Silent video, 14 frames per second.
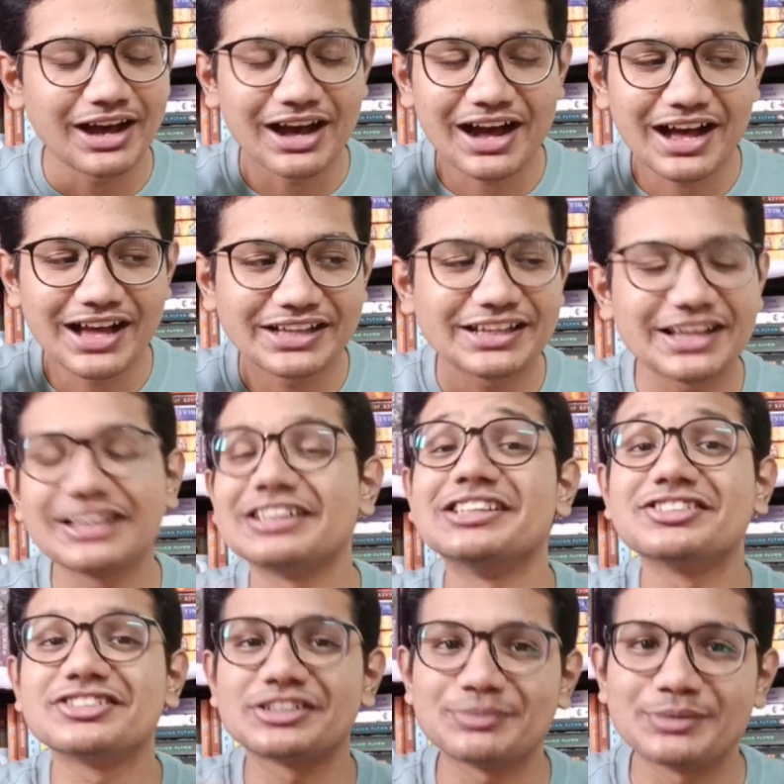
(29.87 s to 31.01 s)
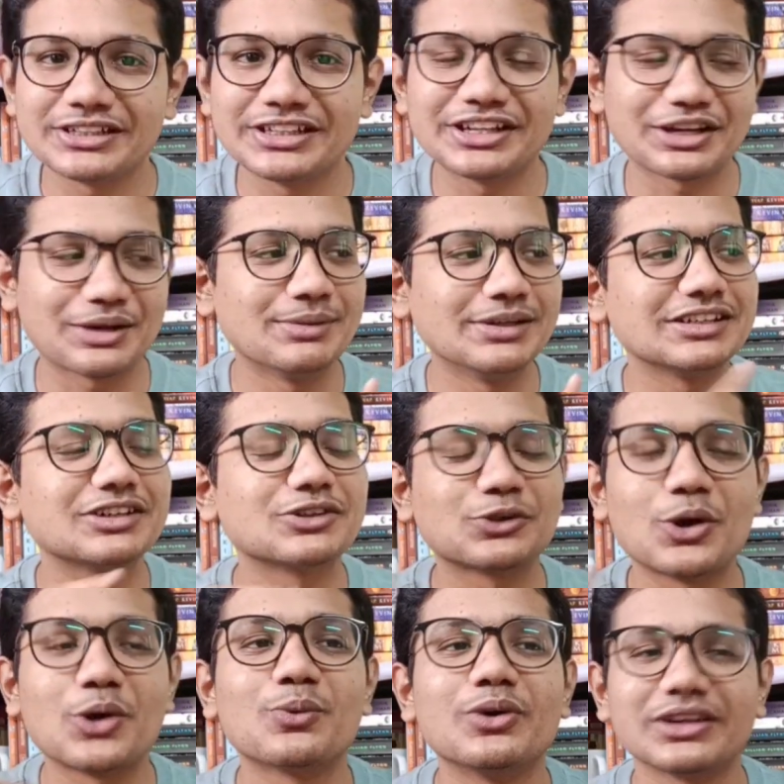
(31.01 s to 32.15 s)
I like legitimately recommend
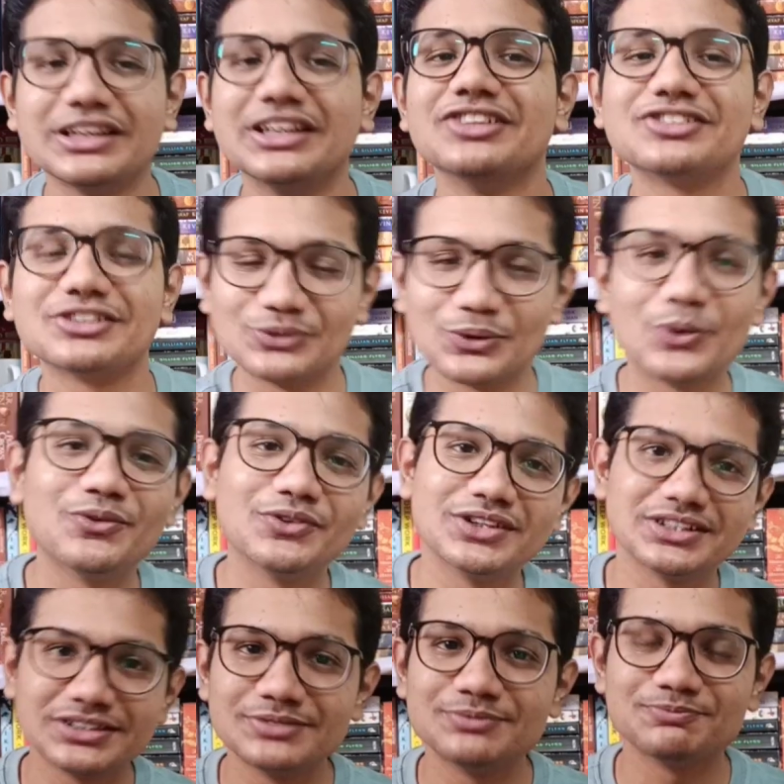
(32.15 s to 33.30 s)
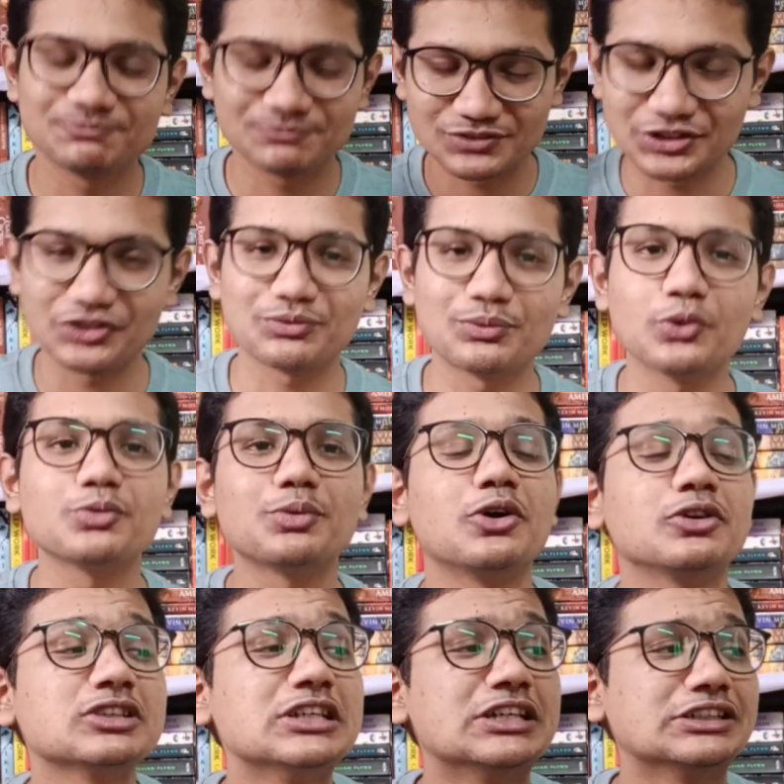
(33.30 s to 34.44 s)
Clockwork Angel over City of Bones
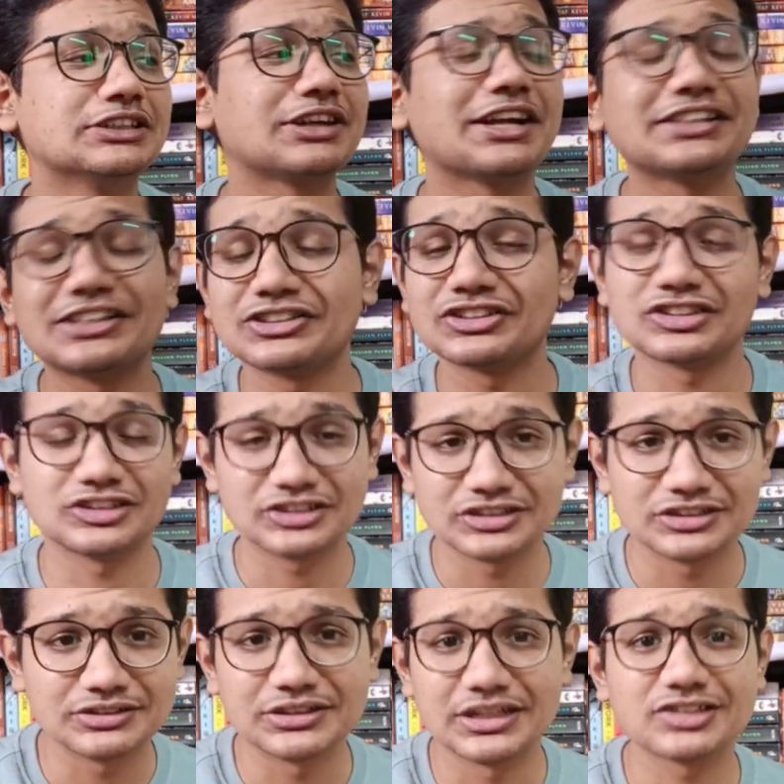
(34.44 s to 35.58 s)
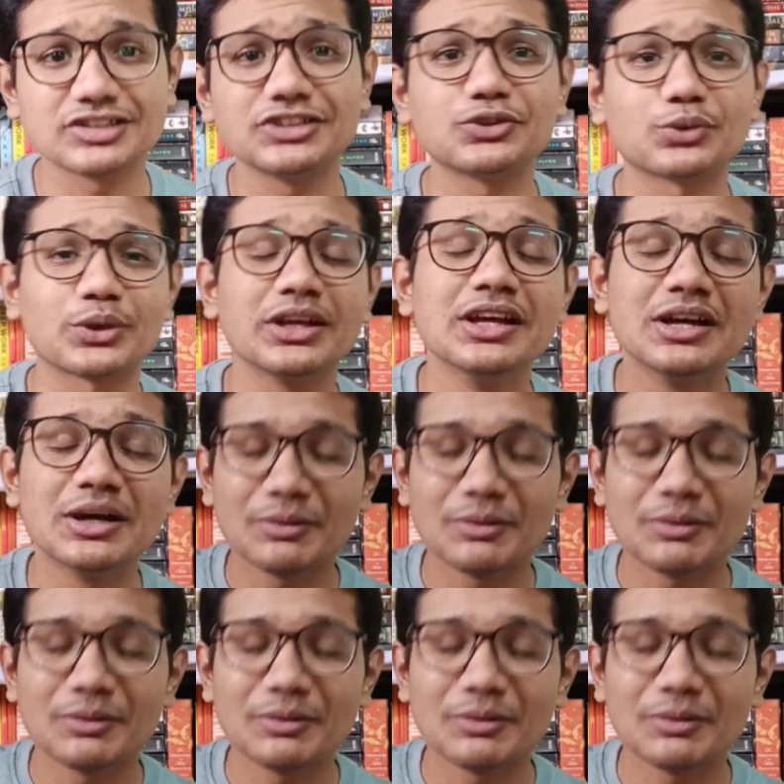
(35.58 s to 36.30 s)
because the writing is excellent, okay?